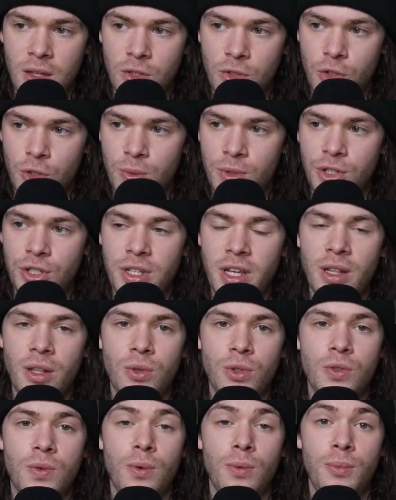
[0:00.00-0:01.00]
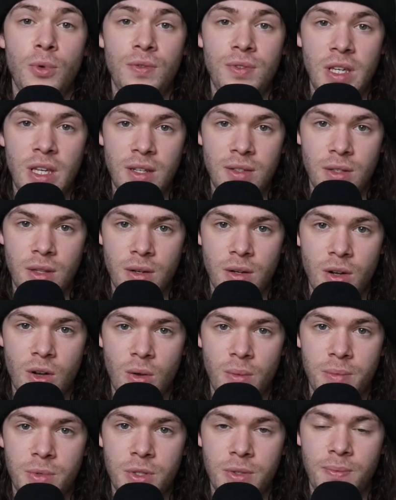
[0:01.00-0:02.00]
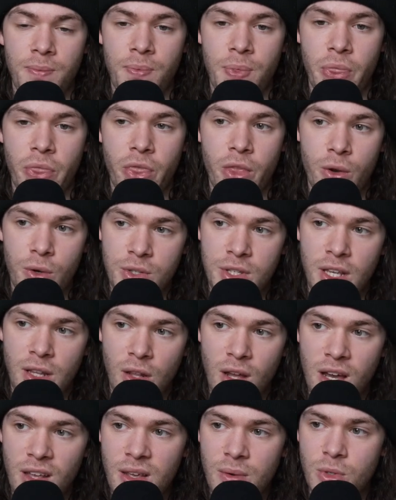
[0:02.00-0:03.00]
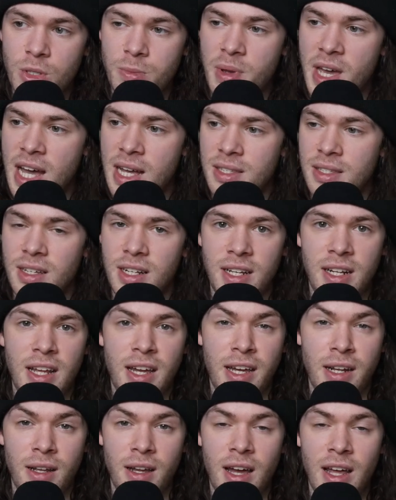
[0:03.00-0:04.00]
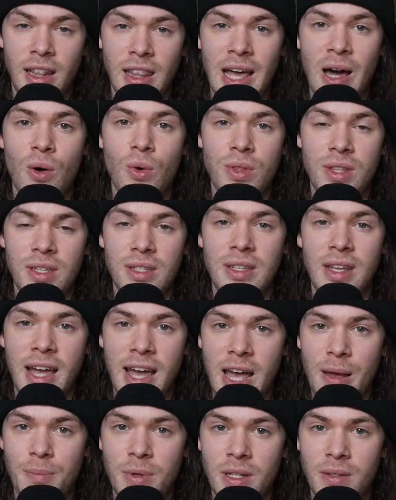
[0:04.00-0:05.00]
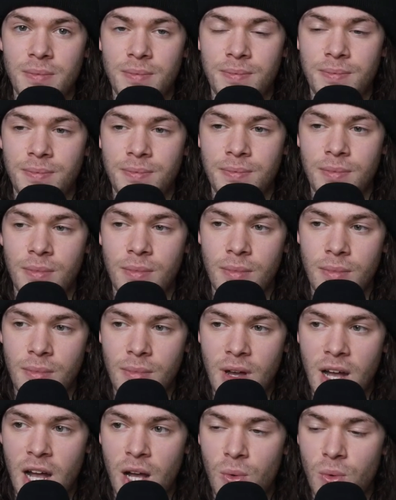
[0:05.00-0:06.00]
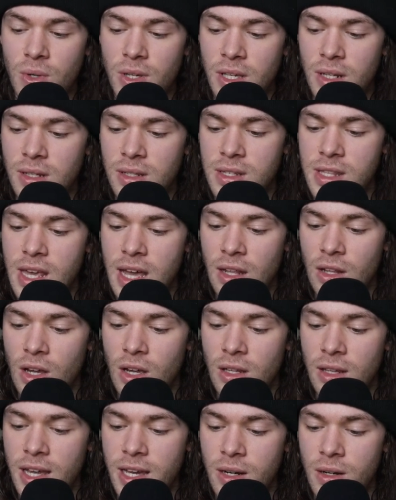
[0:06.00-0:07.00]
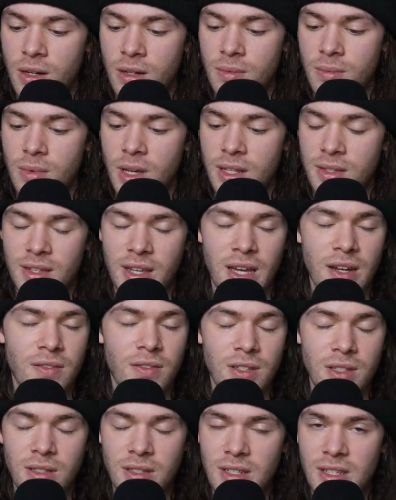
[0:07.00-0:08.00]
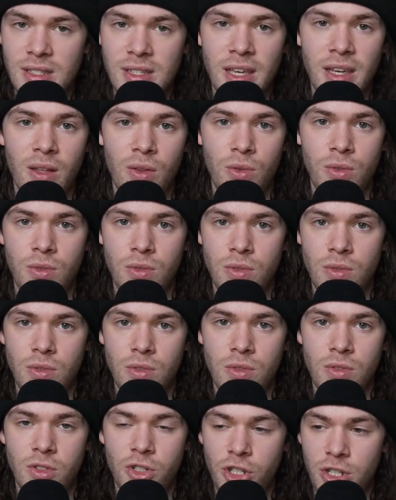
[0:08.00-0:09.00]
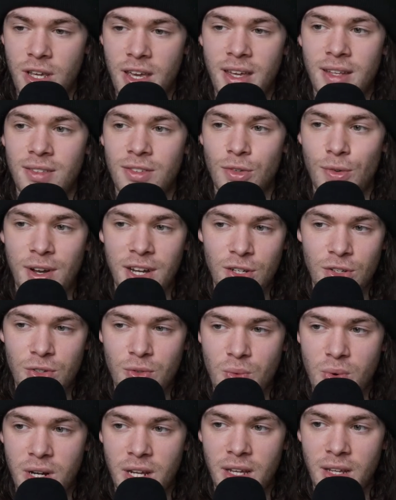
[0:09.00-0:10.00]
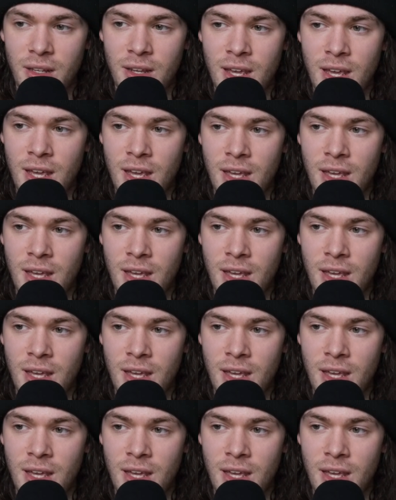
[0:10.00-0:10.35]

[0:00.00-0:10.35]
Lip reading: Jewish settlers were moving into their homes. There is a law that was passed that had allowed this to happen. I will get into that law later. It's kind of a detailed shit, so I just want to